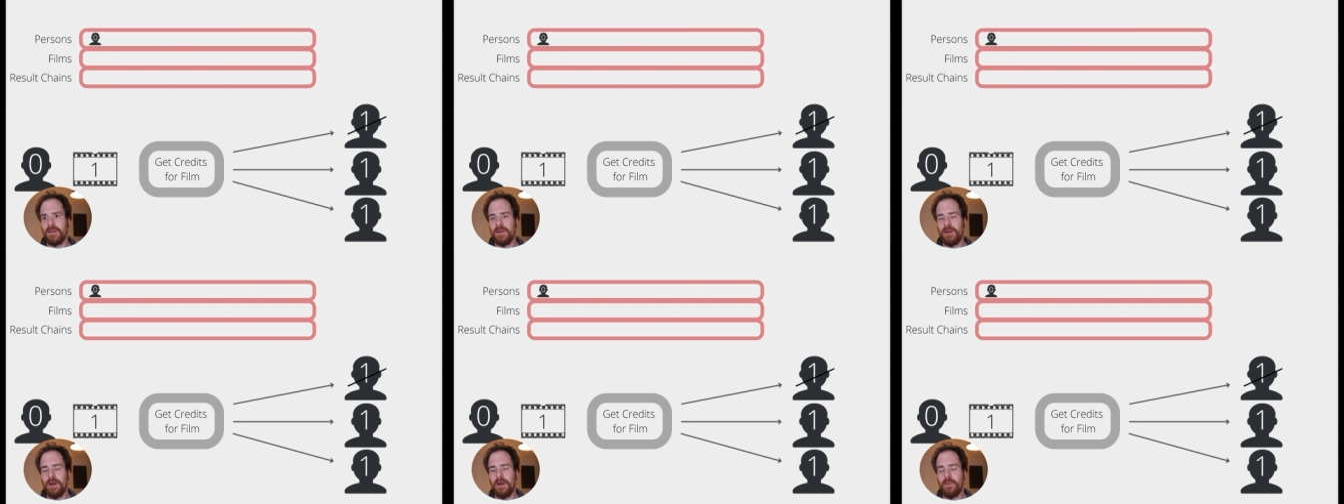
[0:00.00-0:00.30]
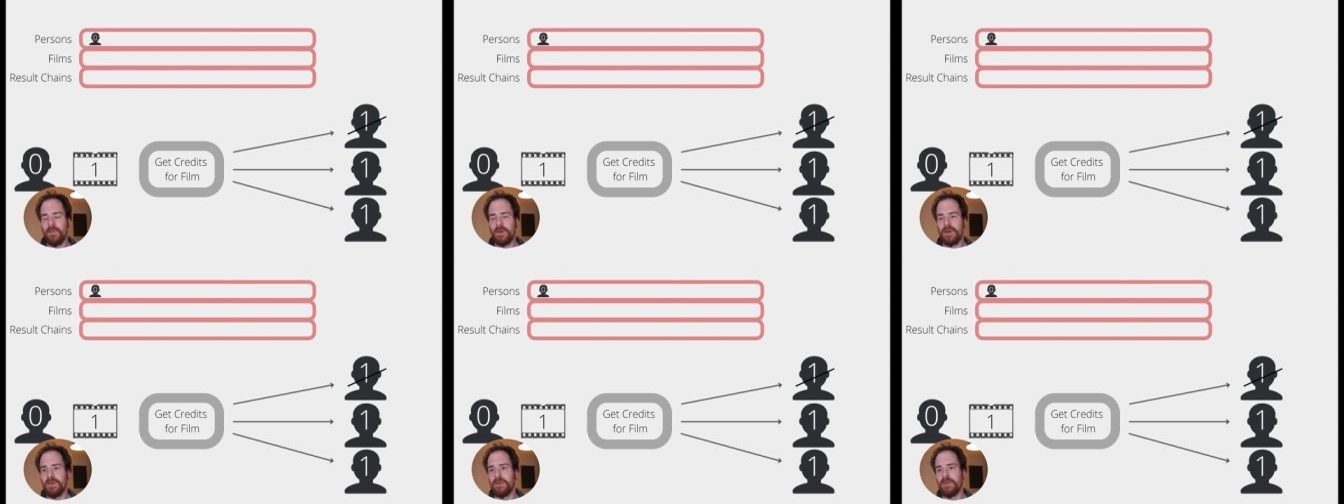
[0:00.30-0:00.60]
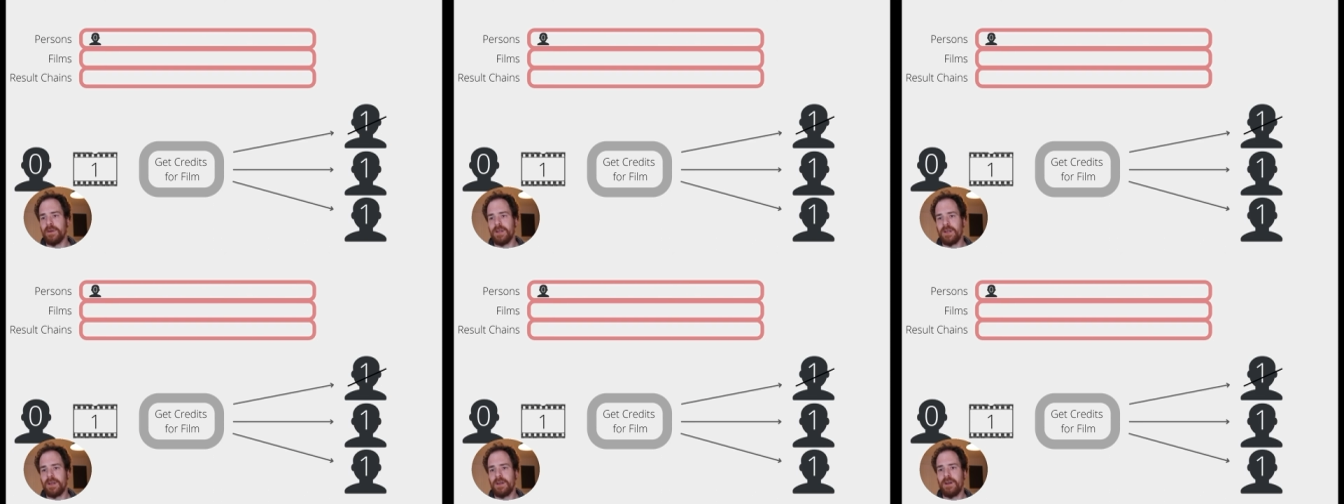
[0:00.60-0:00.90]
Uh, we're
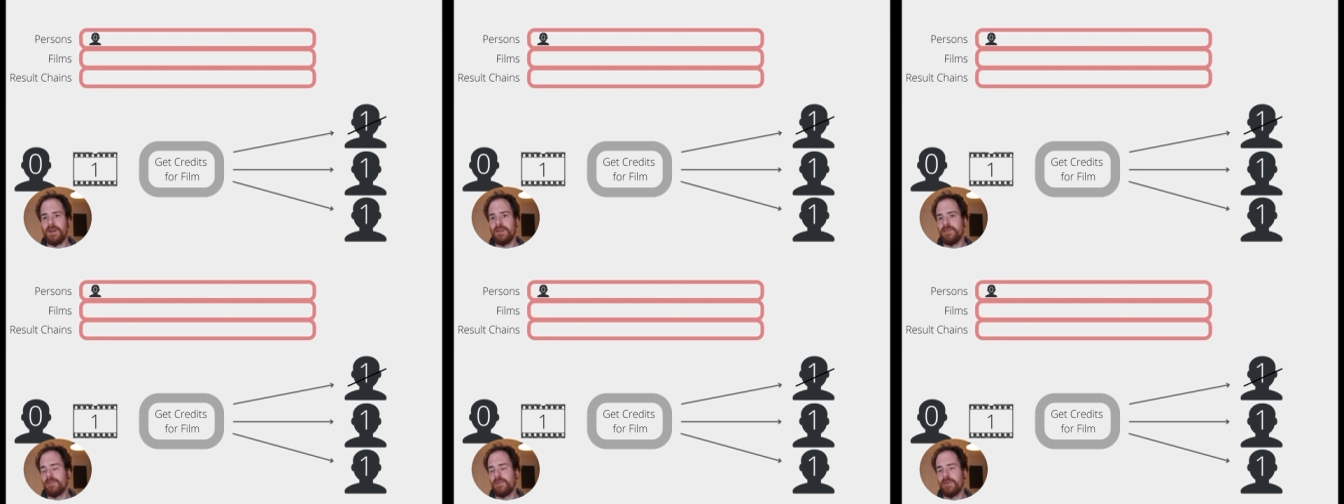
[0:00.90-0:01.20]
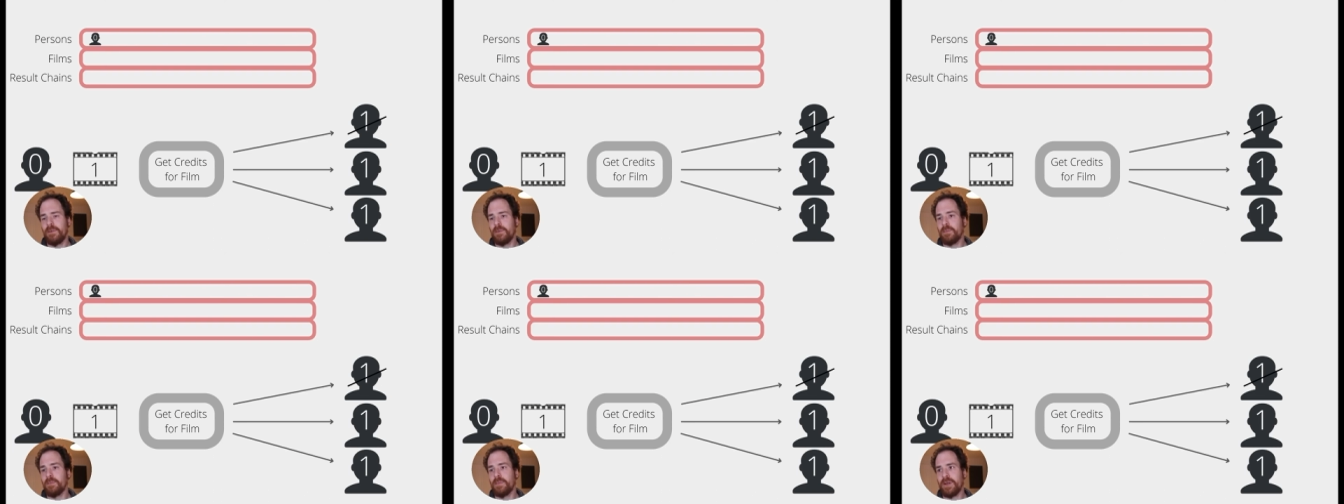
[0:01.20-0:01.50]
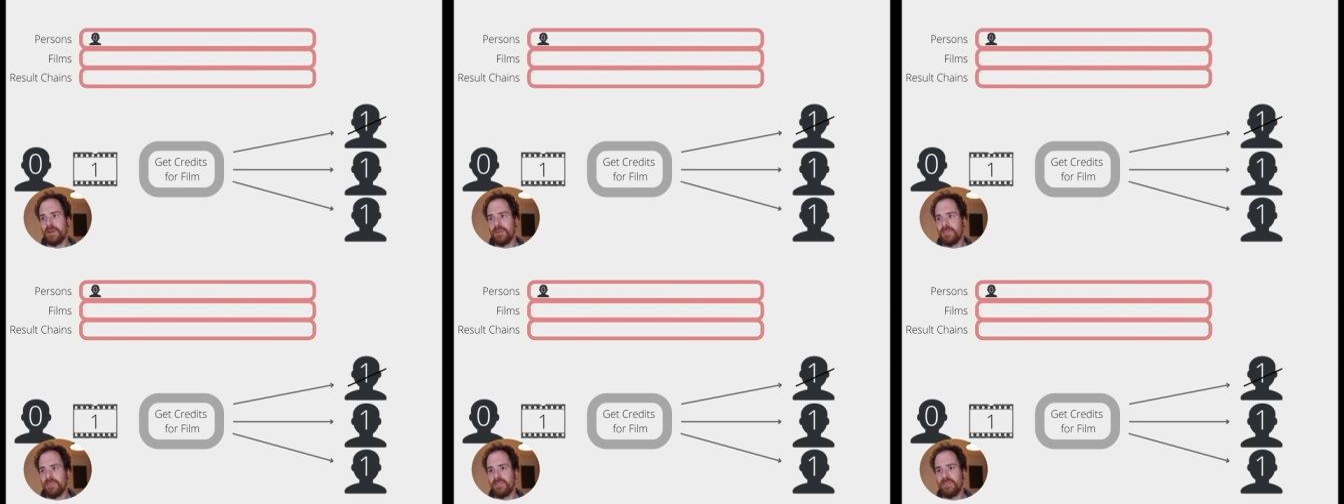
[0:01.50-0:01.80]
doing the call for
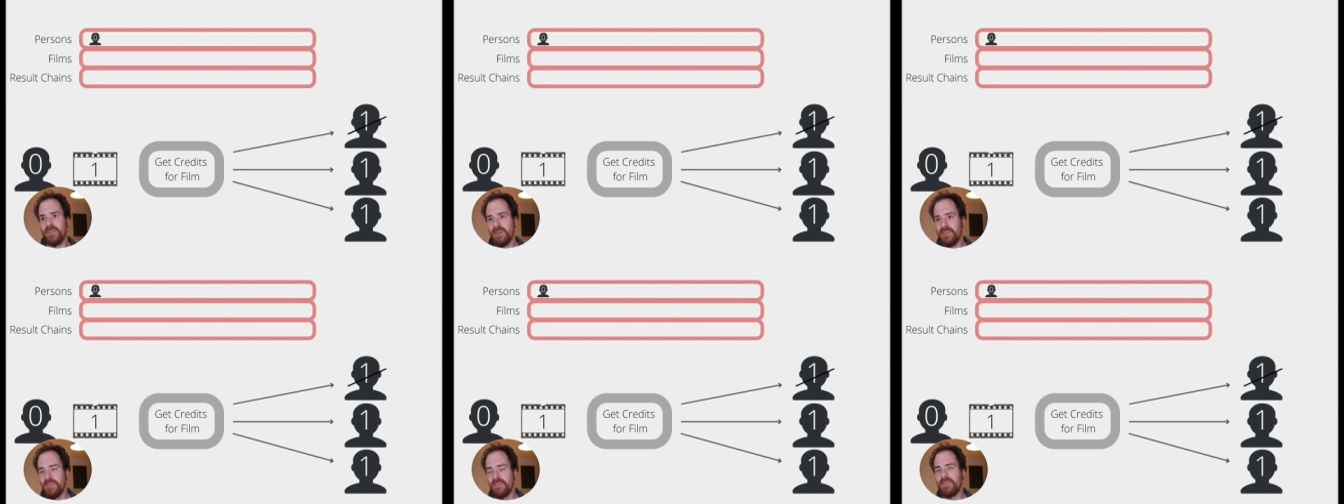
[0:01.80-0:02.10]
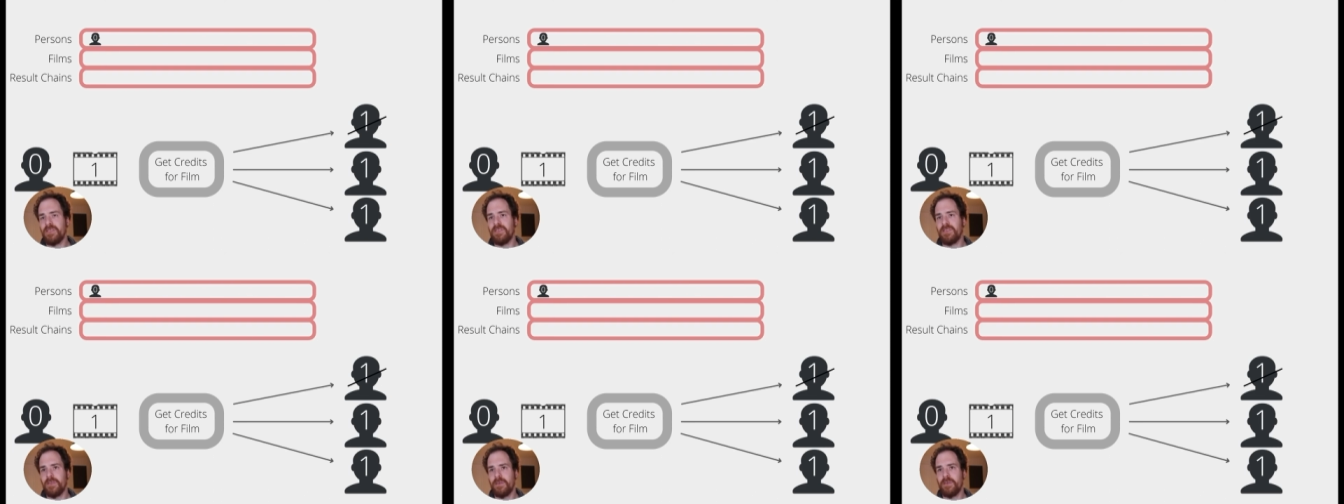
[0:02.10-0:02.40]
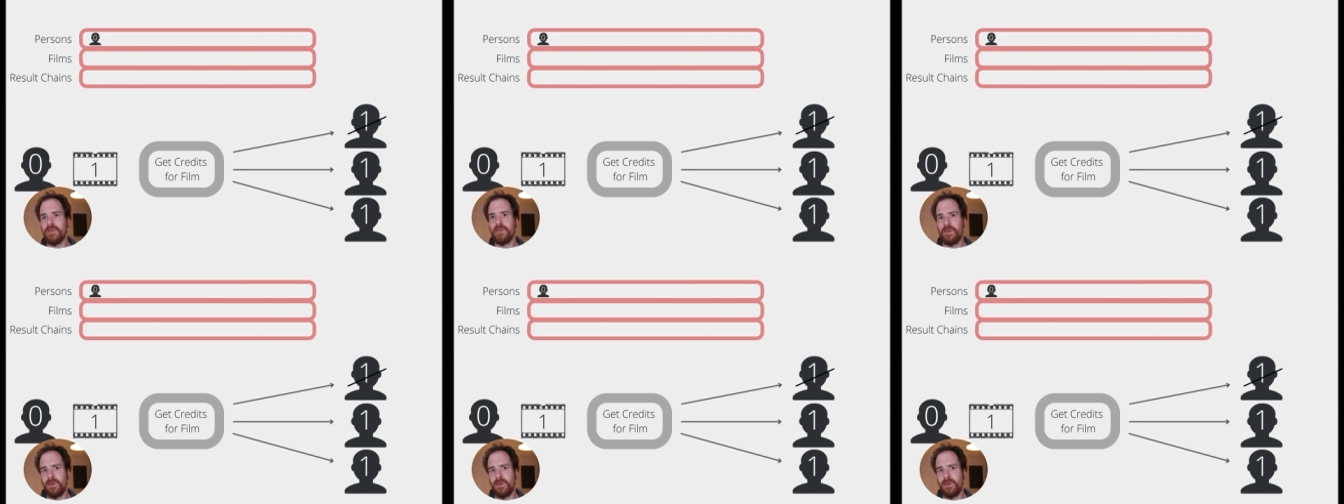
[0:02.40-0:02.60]
because since